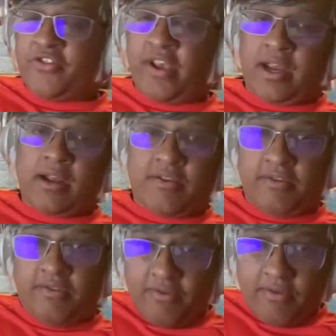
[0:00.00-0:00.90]
are second
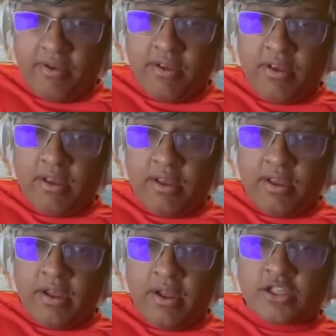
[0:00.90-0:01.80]
cousins.
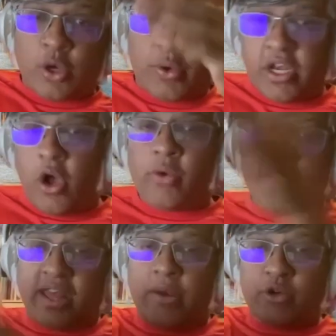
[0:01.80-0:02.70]
So we know
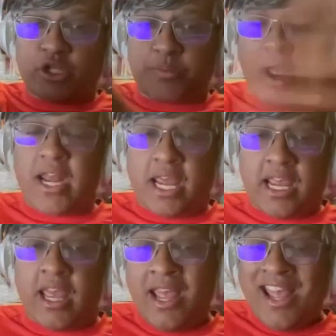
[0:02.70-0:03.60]
that they were
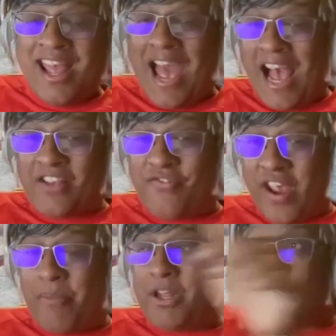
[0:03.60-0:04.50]
spreading as
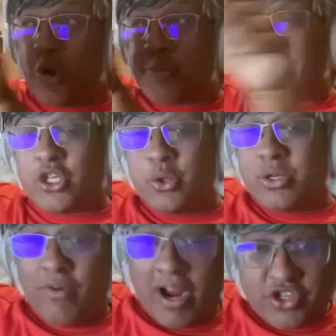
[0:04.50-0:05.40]
family groups in two
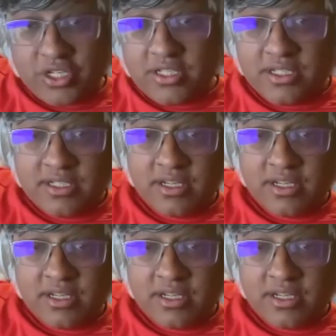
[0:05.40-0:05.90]
directions